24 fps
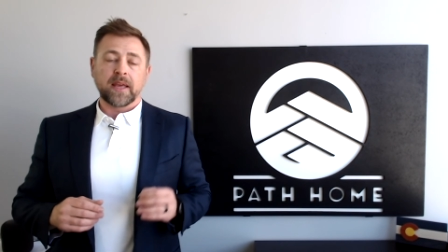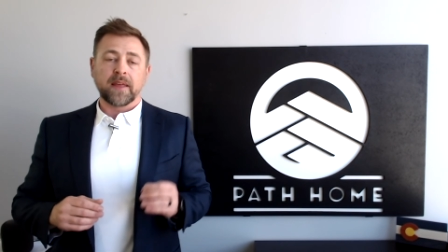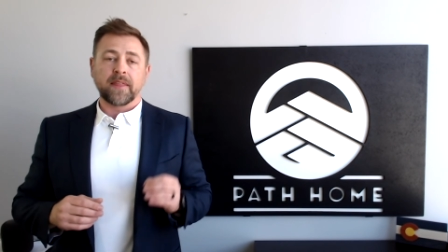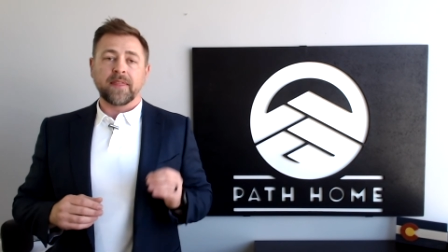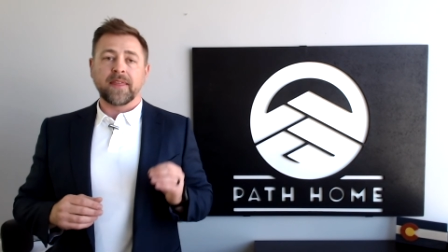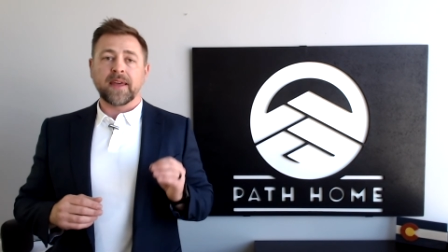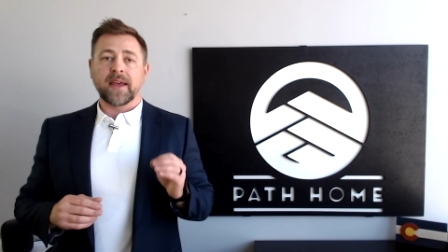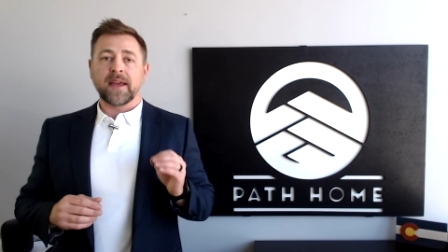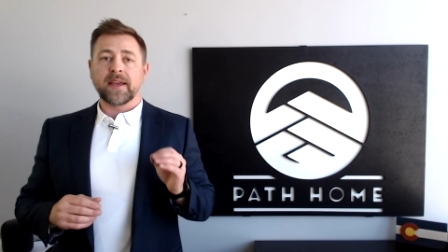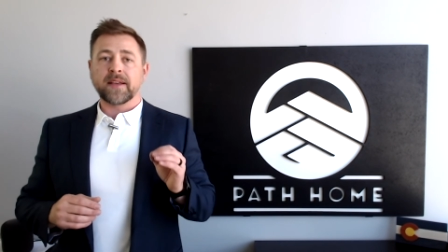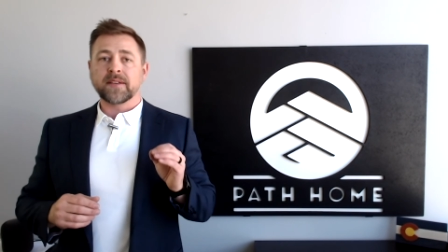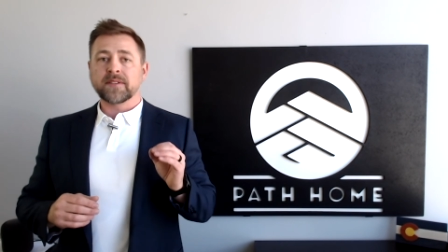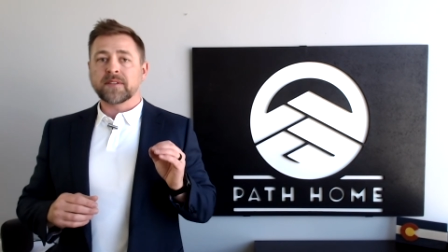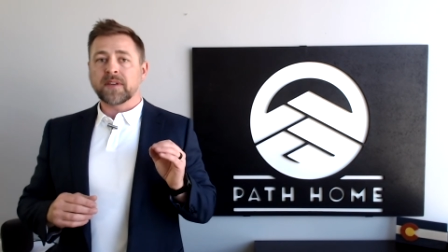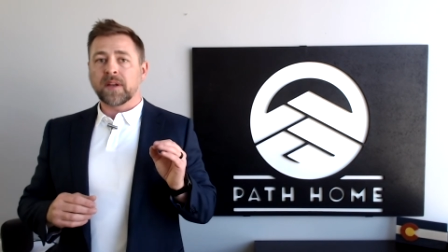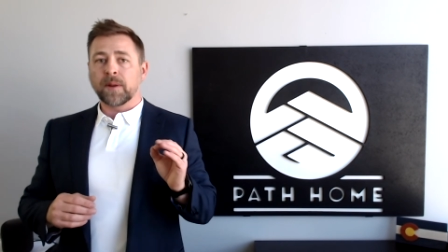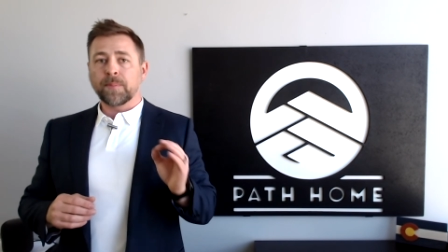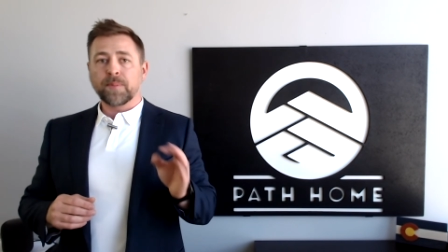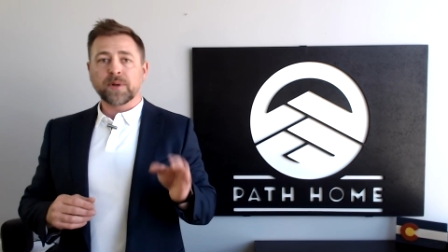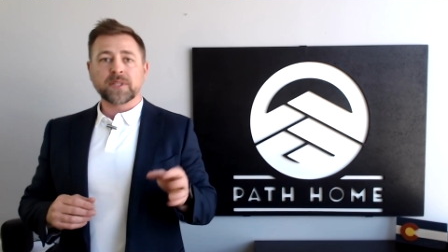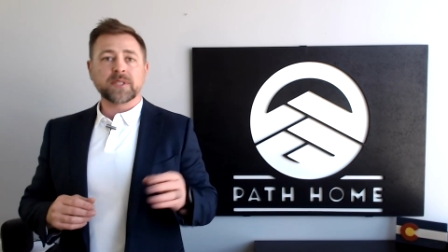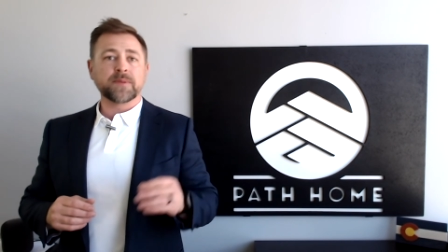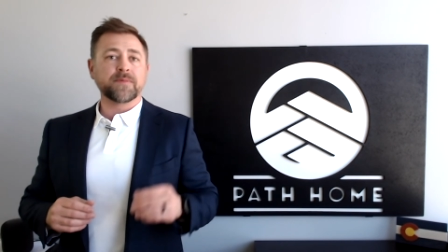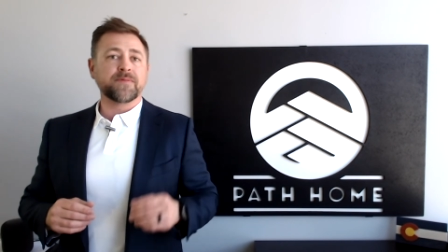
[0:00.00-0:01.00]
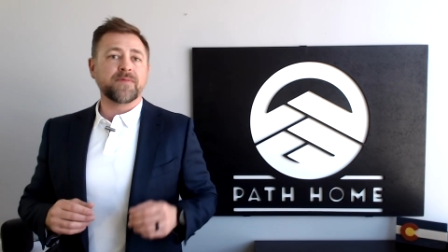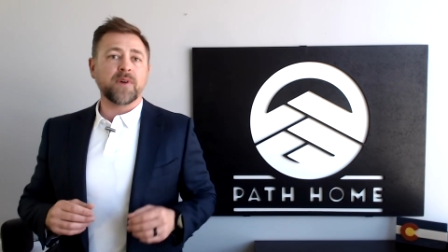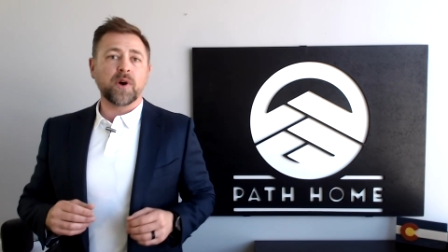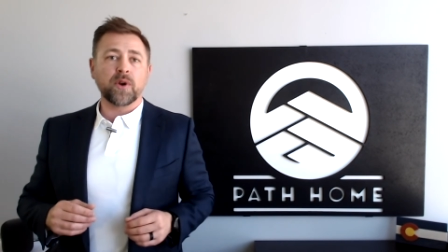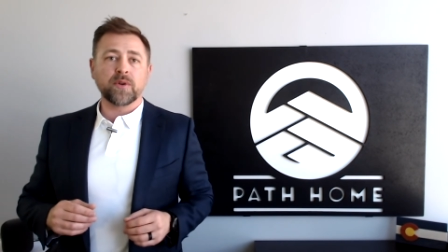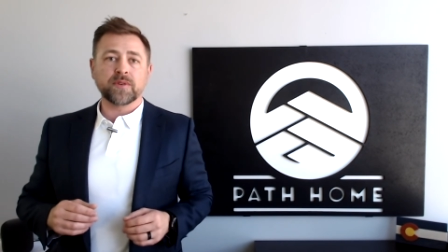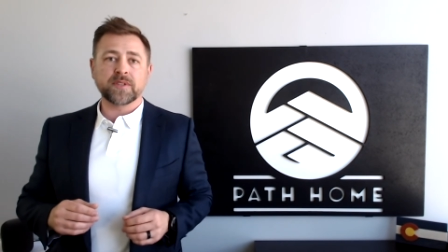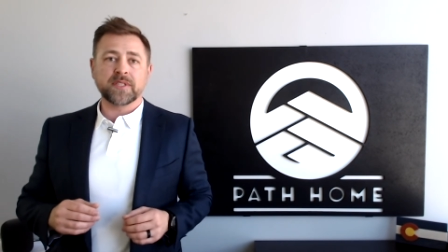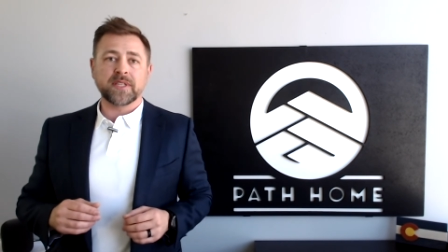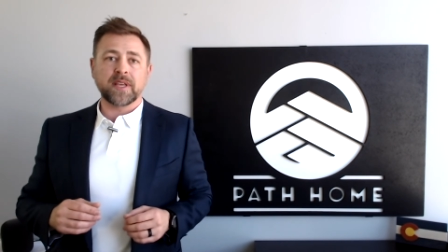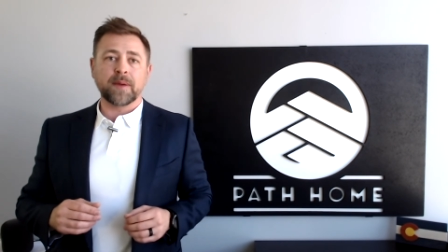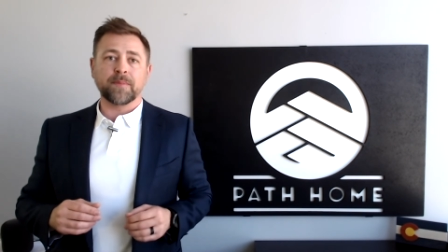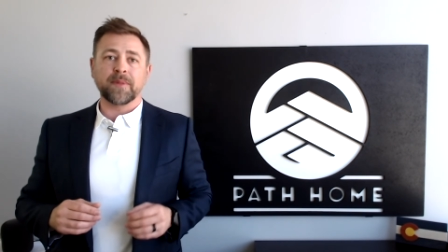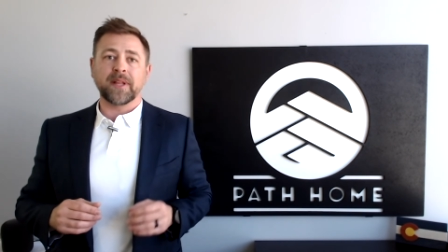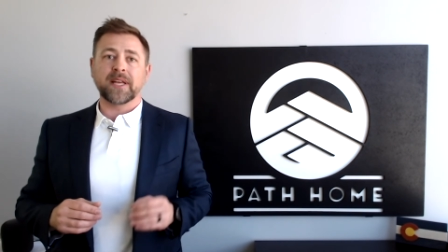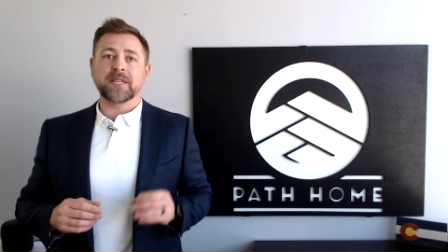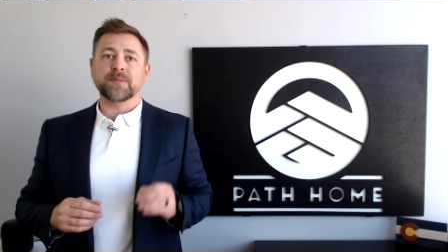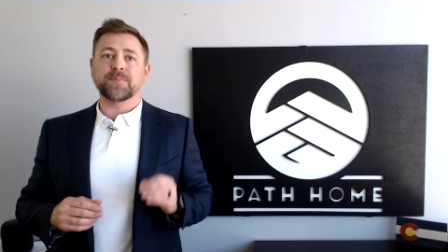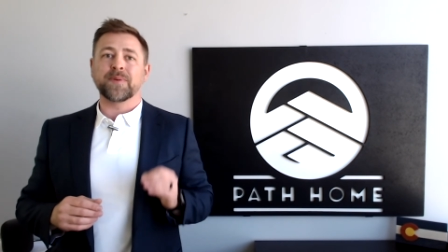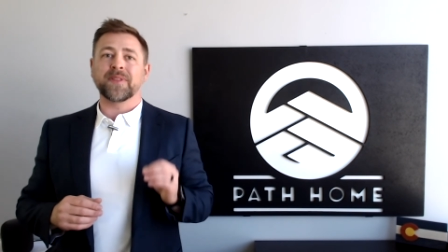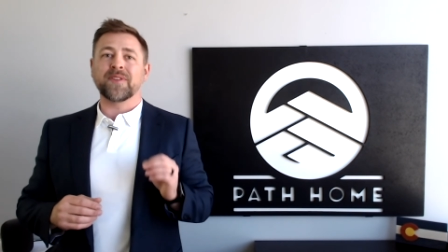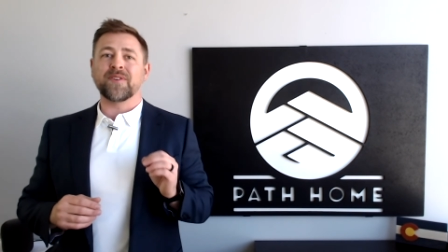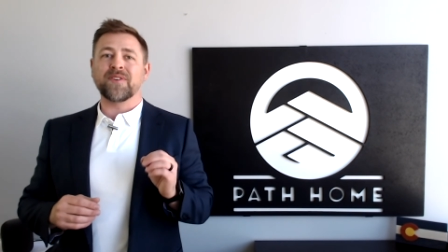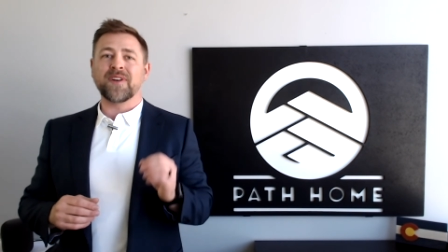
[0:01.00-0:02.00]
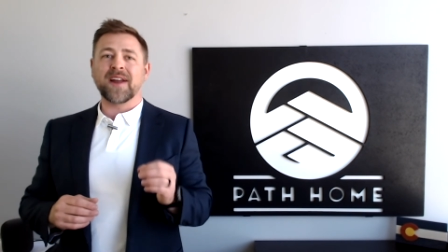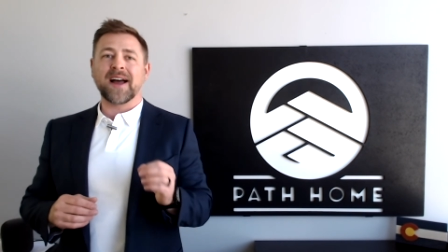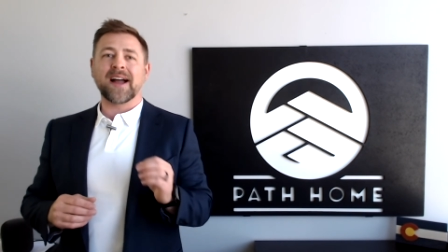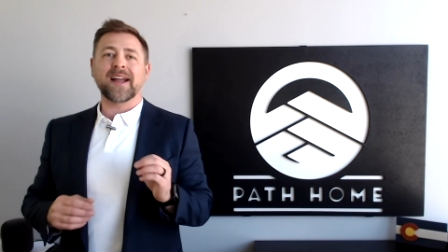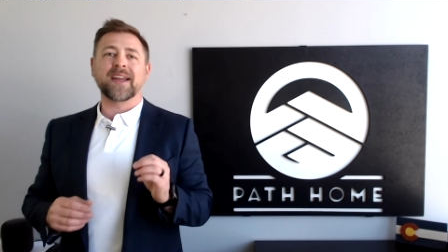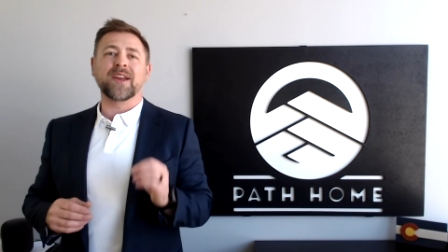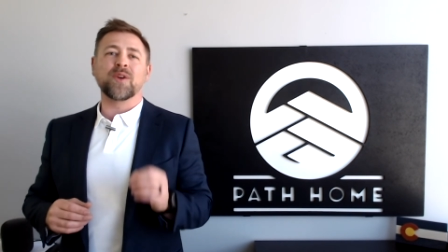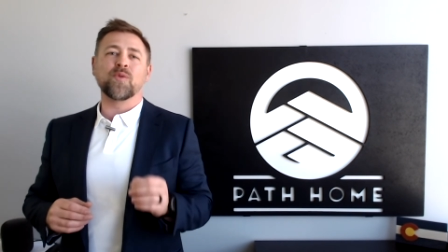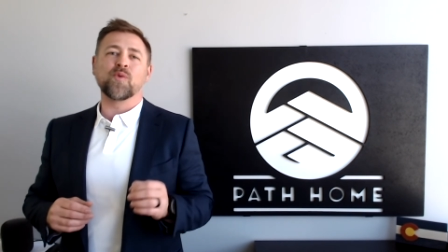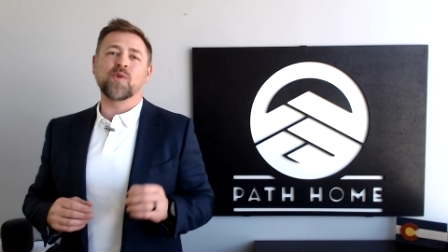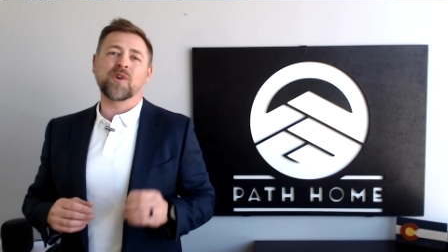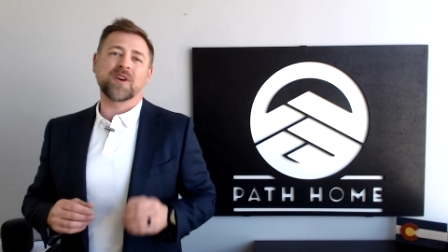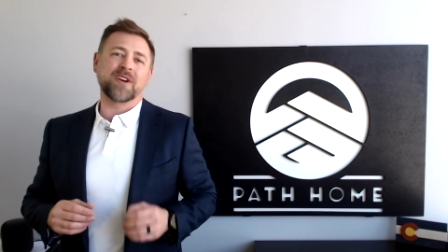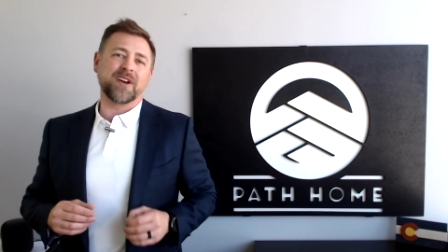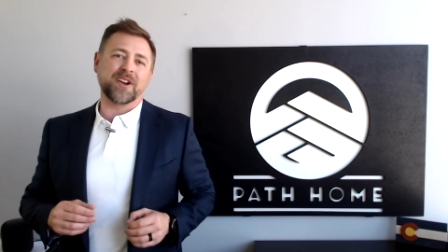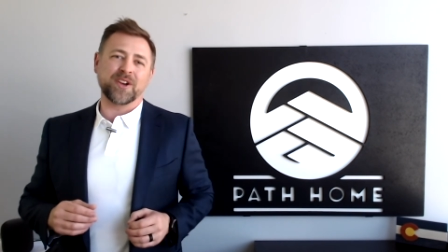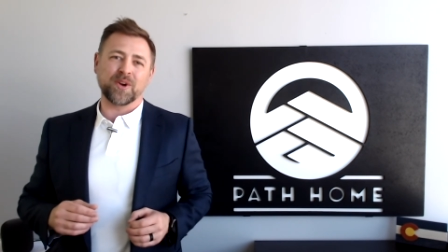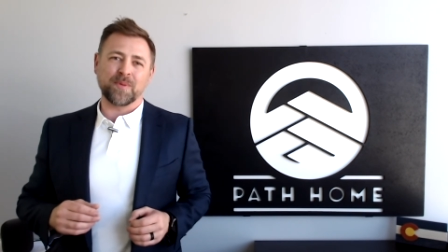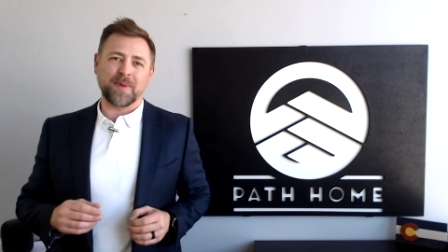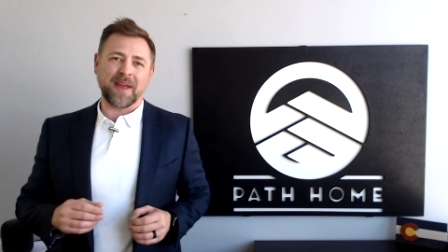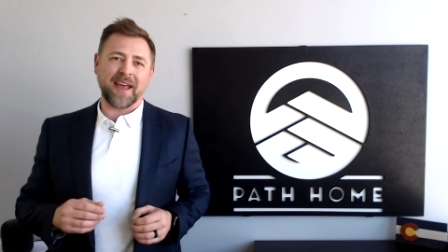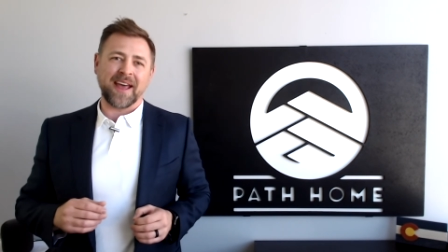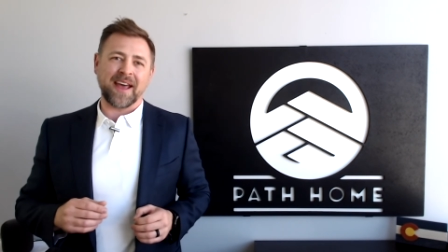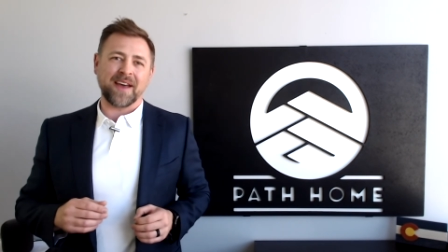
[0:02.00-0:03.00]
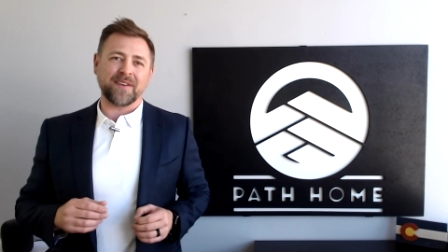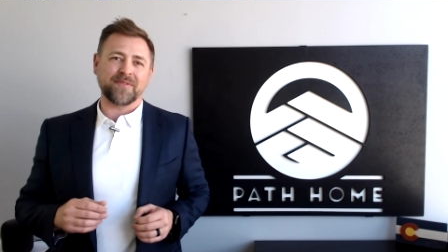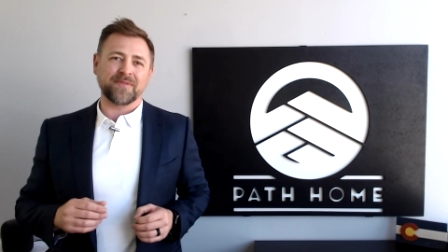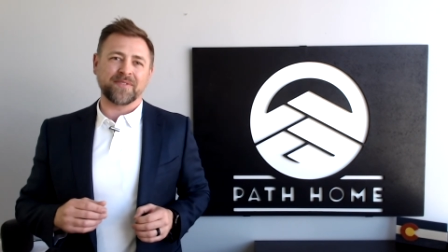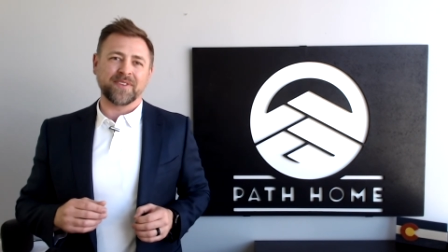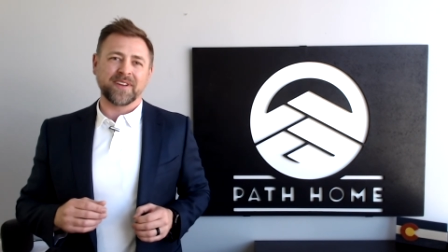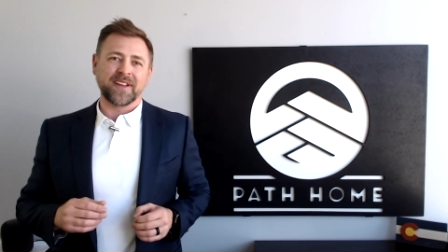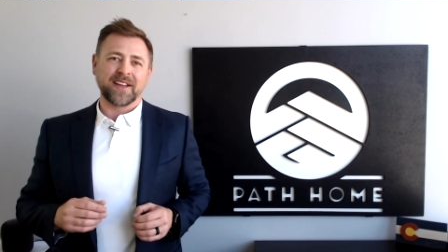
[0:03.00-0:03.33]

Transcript: that is going to put some photos in the MLS, but they're not going to work on your behalf.